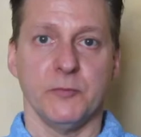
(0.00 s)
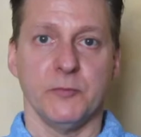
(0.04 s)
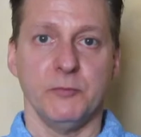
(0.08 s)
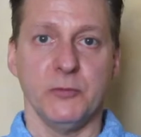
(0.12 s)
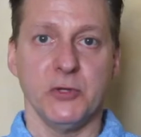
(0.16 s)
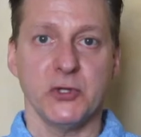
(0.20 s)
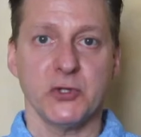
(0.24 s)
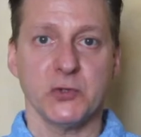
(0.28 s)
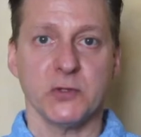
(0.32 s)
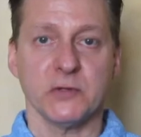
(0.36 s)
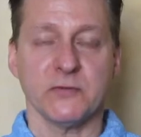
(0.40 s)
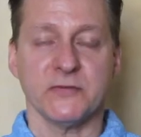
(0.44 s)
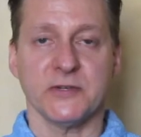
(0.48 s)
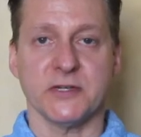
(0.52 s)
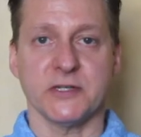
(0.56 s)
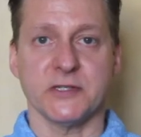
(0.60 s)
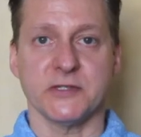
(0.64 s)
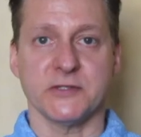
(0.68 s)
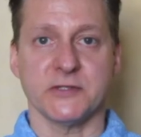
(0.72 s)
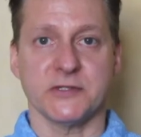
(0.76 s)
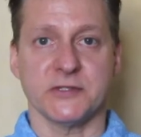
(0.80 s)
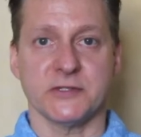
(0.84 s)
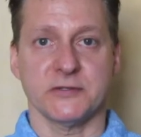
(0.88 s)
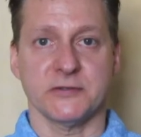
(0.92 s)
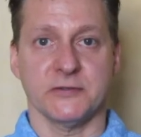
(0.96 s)
Mutual
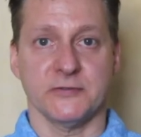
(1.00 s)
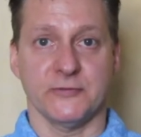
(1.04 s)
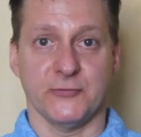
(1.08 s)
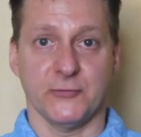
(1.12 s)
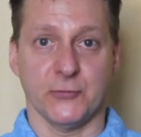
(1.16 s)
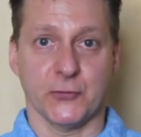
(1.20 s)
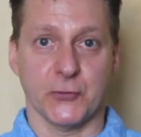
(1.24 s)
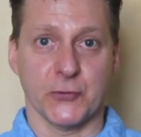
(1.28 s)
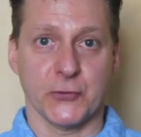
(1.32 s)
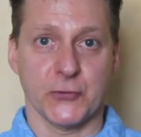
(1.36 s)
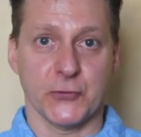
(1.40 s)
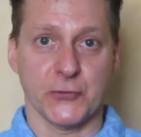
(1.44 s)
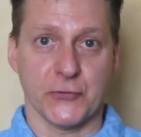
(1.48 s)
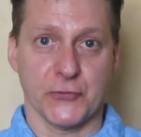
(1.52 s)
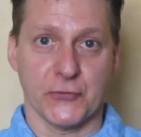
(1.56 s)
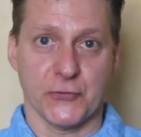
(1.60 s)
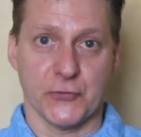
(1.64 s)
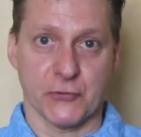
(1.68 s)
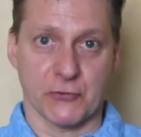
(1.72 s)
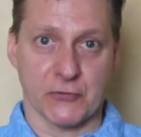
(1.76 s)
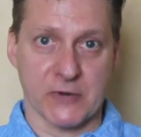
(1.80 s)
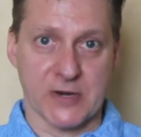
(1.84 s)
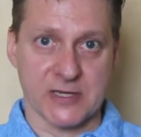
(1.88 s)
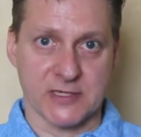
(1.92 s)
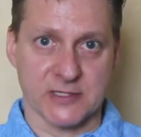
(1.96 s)
funds for
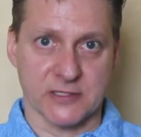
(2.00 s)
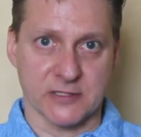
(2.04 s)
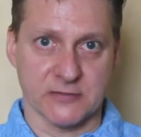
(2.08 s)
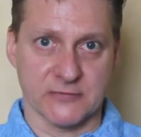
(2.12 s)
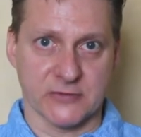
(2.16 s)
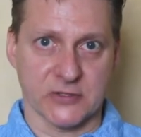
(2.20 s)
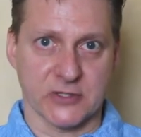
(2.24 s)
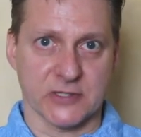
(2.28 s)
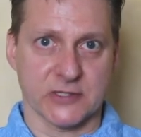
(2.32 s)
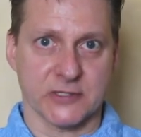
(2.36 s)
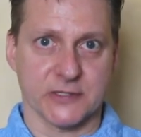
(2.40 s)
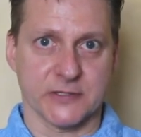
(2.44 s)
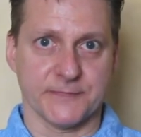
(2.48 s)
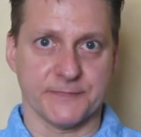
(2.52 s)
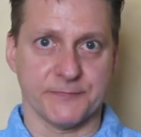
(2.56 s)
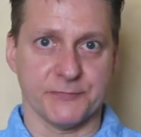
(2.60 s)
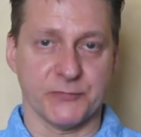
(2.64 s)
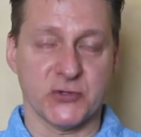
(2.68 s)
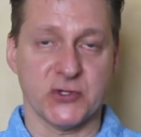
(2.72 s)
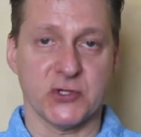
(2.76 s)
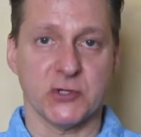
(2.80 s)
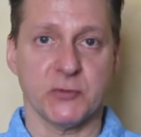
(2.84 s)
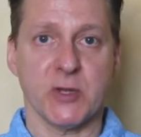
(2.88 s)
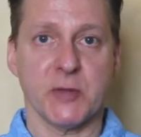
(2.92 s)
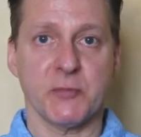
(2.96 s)
the rest of us.
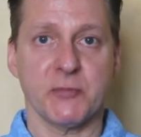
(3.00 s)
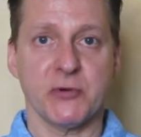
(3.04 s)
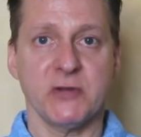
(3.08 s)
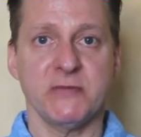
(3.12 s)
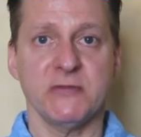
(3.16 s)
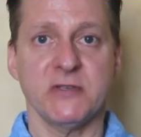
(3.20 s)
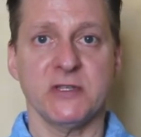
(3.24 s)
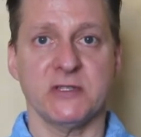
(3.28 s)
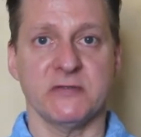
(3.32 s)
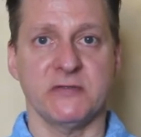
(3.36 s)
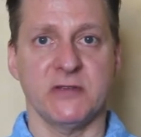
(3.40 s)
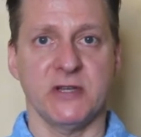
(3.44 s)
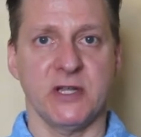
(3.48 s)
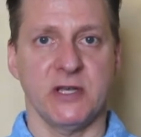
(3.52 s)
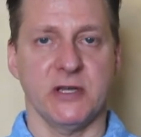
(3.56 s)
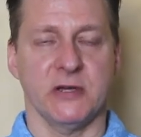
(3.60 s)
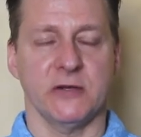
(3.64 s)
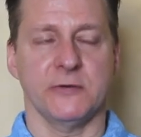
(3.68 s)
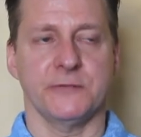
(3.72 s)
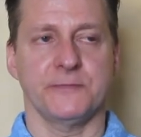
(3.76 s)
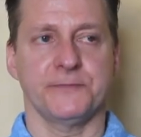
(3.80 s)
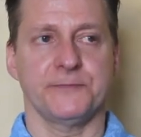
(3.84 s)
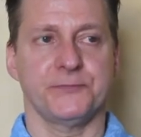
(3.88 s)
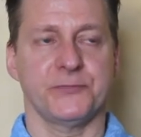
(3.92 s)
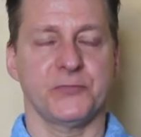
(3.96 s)
So in my previous
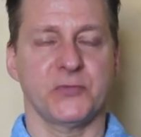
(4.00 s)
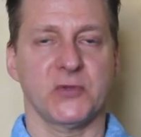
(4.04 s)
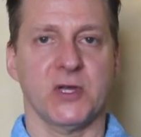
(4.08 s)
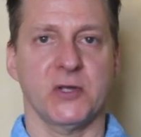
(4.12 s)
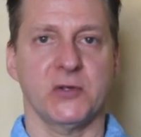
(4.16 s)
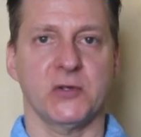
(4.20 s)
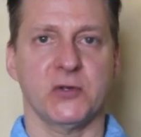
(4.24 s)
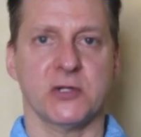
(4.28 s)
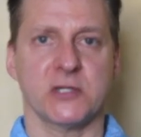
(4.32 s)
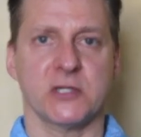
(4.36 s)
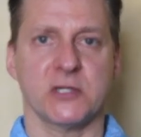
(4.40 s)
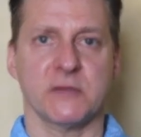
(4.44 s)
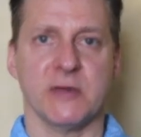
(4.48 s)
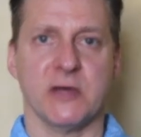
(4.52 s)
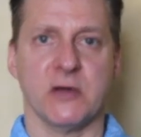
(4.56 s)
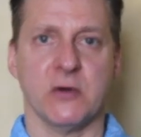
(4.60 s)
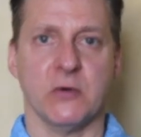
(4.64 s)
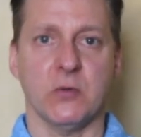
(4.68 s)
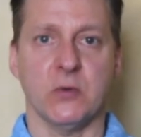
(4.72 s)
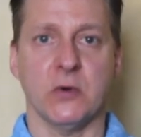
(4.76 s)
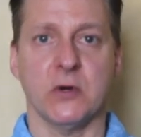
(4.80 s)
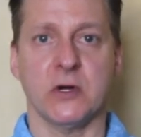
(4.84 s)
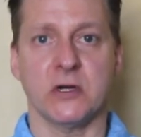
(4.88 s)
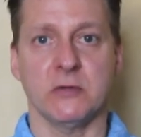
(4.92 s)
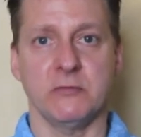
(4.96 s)
video, I talked
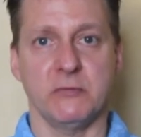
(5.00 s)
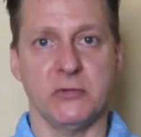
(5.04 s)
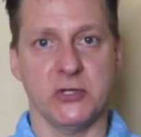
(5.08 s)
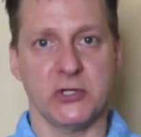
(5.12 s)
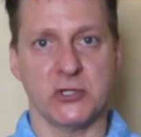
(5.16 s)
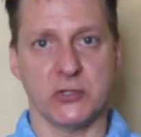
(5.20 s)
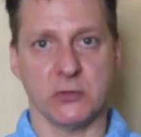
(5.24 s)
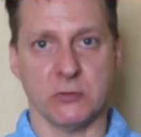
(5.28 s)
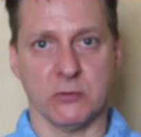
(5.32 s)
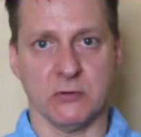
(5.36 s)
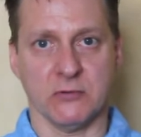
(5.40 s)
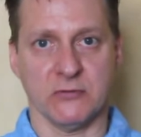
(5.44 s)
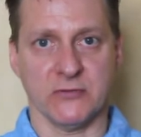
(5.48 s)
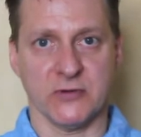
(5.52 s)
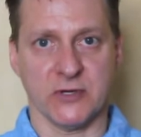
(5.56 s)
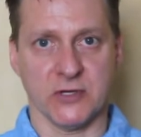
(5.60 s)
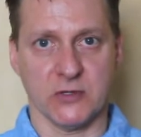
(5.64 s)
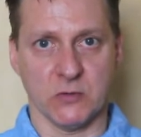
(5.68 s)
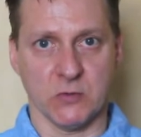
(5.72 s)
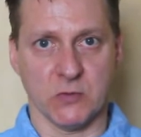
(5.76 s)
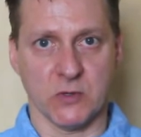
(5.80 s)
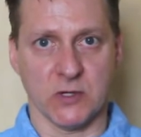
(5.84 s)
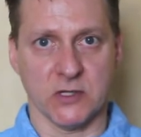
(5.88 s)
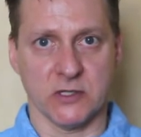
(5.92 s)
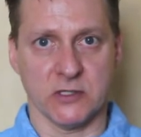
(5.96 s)
about what a mutual
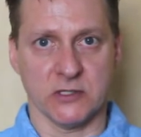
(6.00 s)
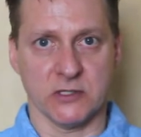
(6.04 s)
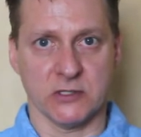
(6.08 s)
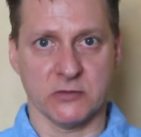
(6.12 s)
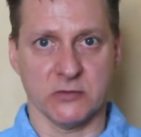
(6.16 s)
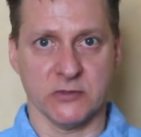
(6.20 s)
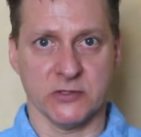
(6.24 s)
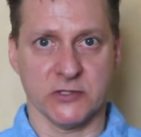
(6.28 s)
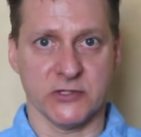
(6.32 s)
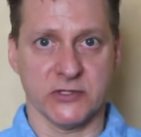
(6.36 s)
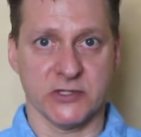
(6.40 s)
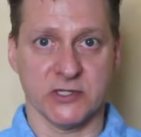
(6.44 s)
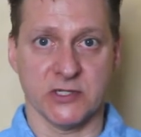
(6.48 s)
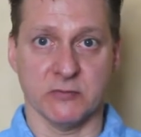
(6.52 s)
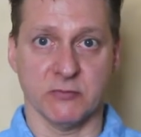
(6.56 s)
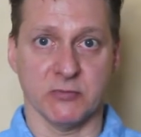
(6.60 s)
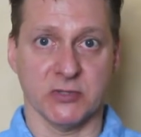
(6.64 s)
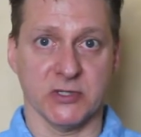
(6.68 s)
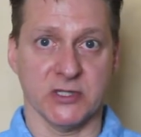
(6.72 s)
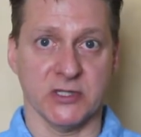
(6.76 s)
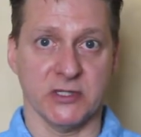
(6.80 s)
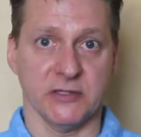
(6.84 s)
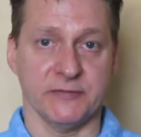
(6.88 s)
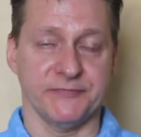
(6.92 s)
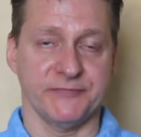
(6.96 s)
fund was, which is
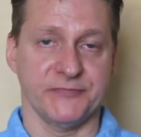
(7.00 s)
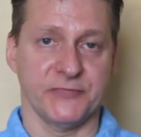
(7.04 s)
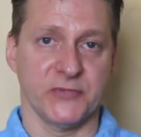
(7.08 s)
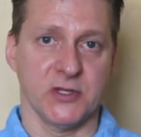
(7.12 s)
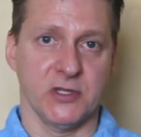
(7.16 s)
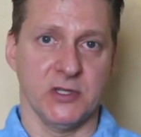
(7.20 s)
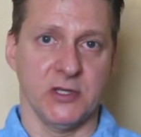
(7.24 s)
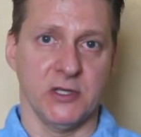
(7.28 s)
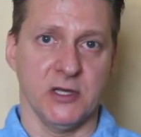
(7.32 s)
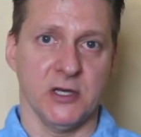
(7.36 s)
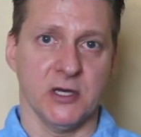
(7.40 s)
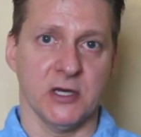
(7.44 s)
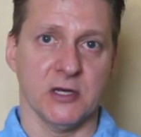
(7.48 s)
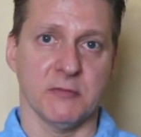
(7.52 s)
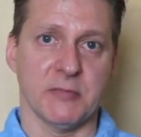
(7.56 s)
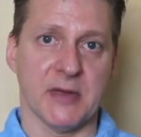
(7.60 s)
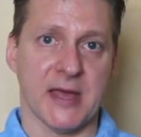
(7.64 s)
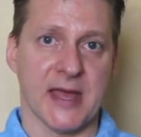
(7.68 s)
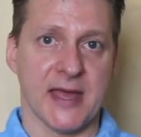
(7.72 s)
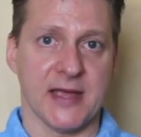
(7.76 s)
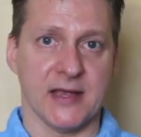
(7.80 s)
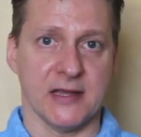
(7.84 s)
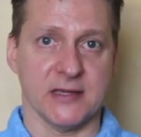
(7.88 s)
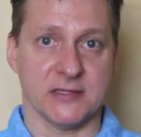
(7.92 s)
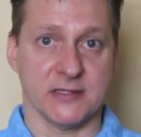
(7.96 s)
simply a
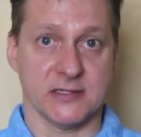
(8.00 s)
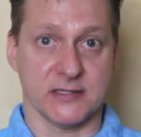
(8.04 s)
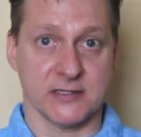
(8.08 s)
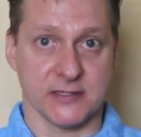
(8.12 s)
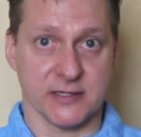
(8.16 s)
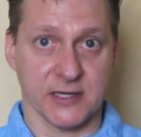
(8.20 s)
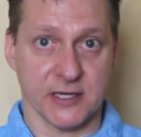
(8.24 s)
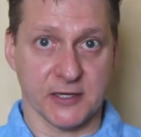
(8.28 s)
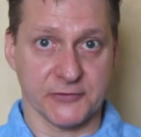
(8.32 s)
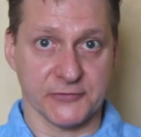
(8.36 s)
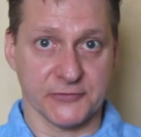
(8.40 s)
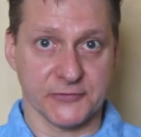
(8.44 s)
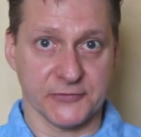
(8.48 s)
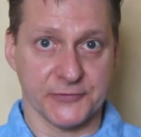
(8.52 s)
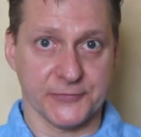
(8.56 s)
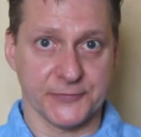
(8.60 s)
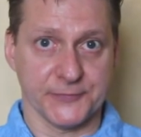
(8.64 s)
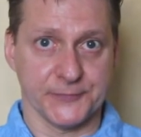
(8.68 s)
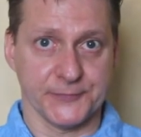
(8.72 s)
bag of stuff.